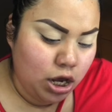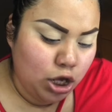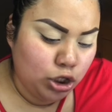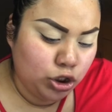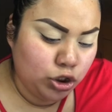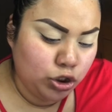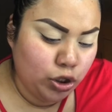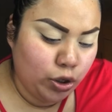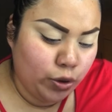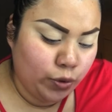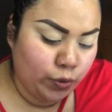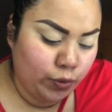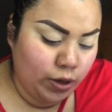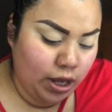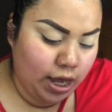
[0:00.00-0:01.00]
So
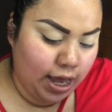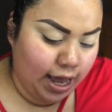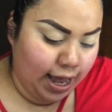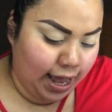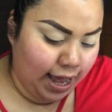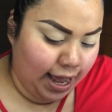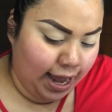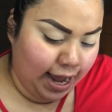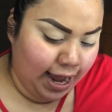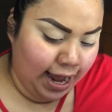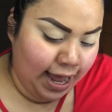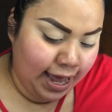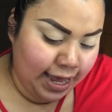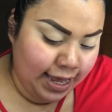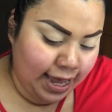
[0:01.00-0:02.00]

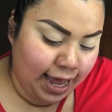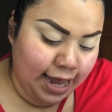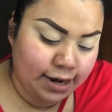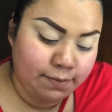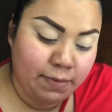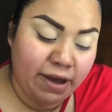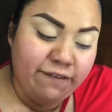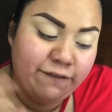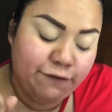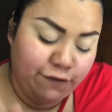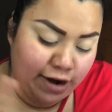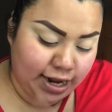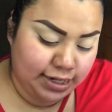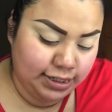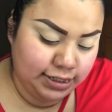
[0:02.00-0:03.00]
I had my
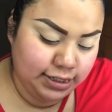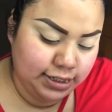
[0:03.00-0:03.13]
friend